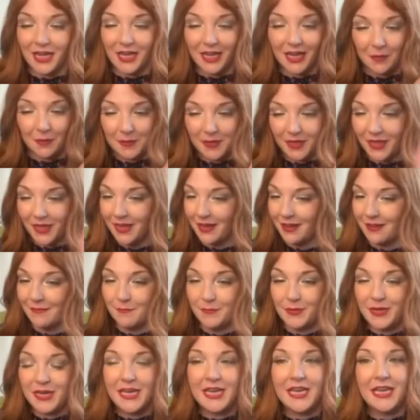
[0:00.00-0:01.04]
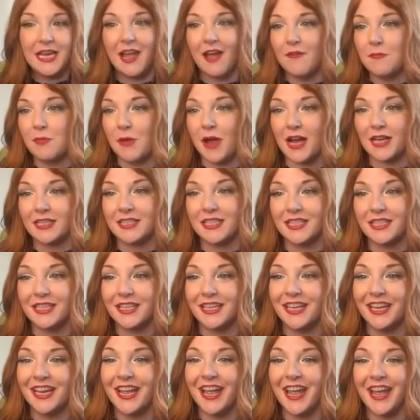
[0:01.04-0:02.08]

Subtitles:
it'll be like a PDF practically.